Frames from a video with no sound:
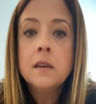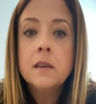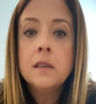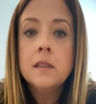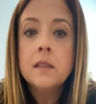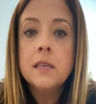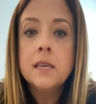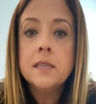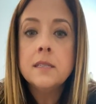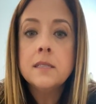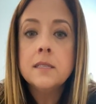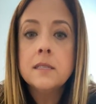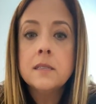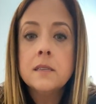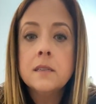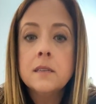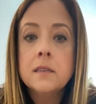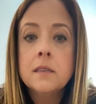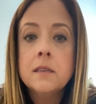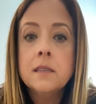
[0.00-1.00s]
this
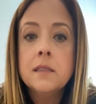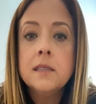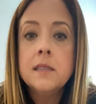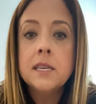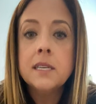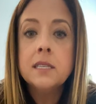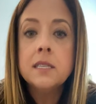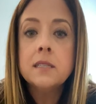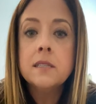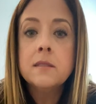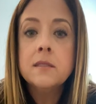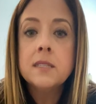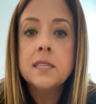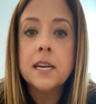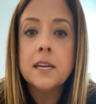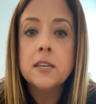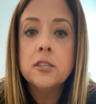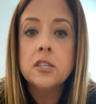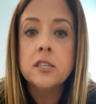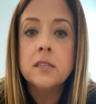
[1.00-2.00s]

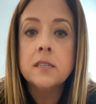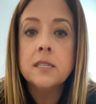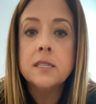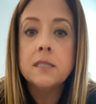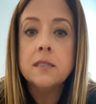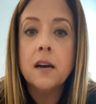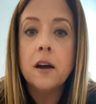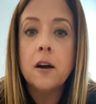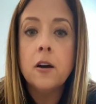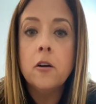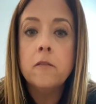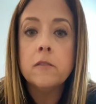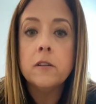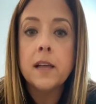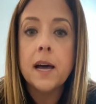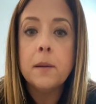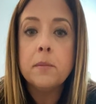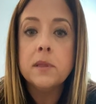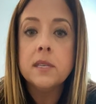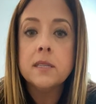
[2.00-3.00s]
section does not
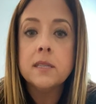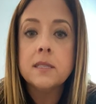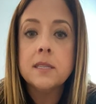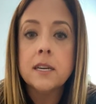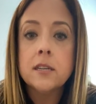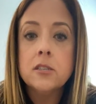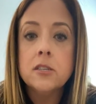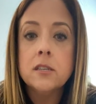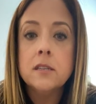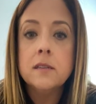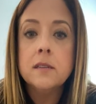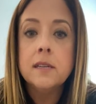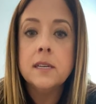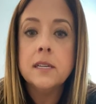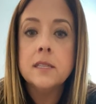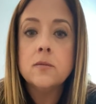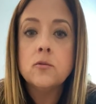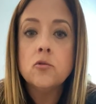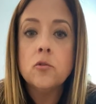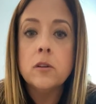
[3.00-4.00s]
overlap this section.
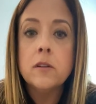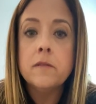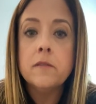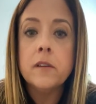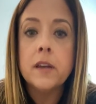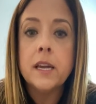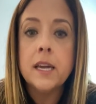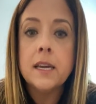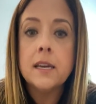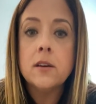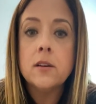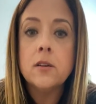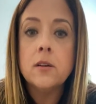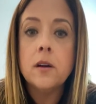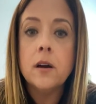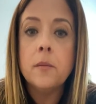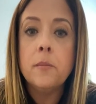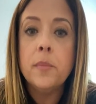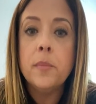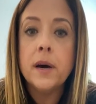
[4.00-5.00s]
It's sort of like
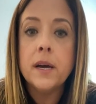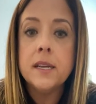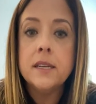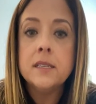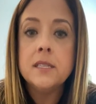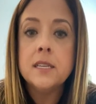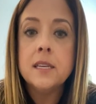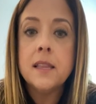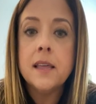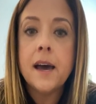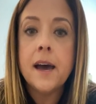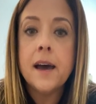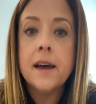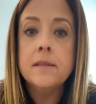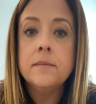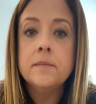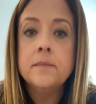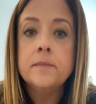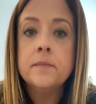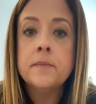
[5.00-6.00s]
abutted to that.
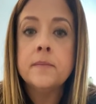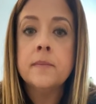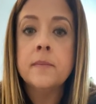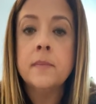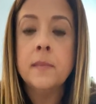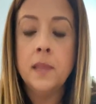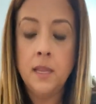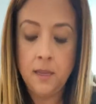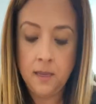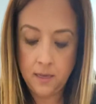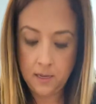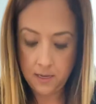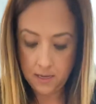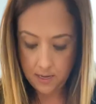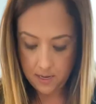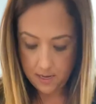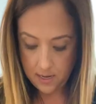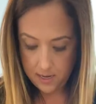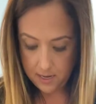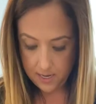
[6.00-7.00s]

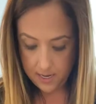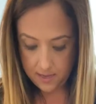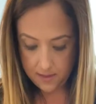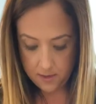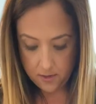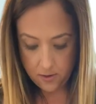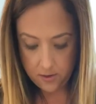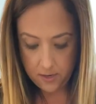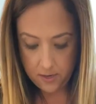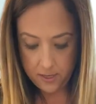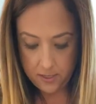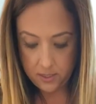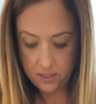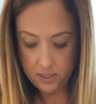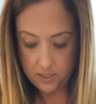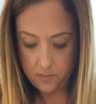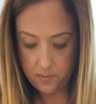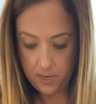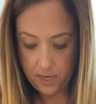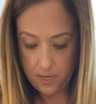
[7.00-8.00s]
And then you're gonna
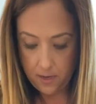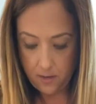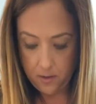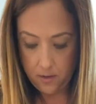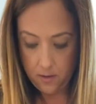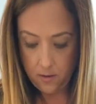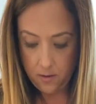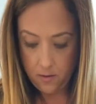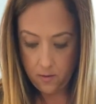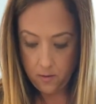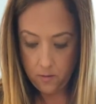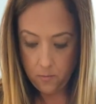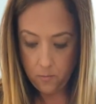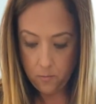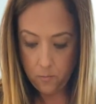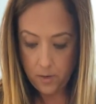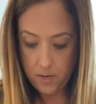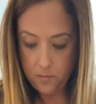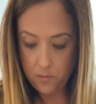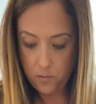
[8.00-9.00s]
just make
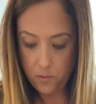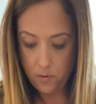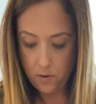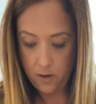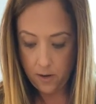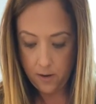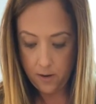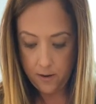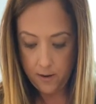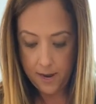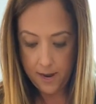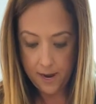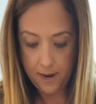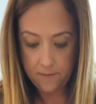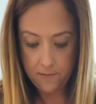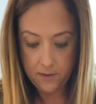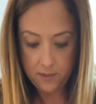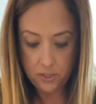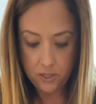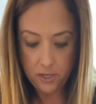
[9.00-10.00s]
one more
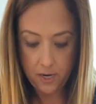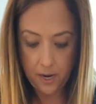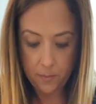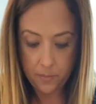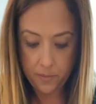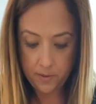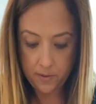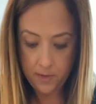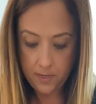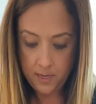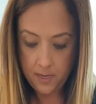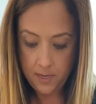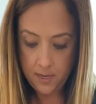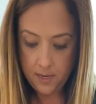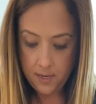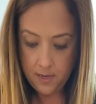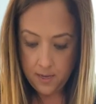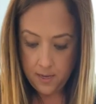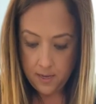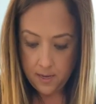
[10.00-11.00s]
1/2 inch up,
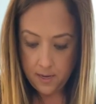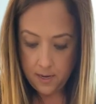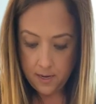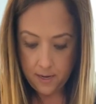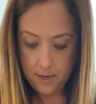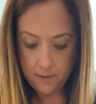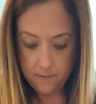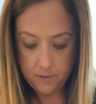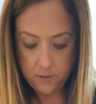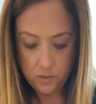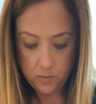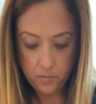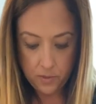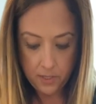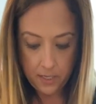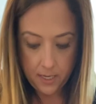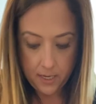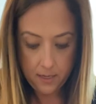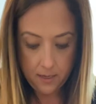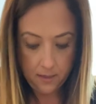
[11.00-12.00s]
1/2 inch
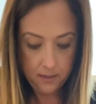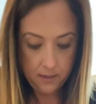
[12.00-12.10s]
pleat.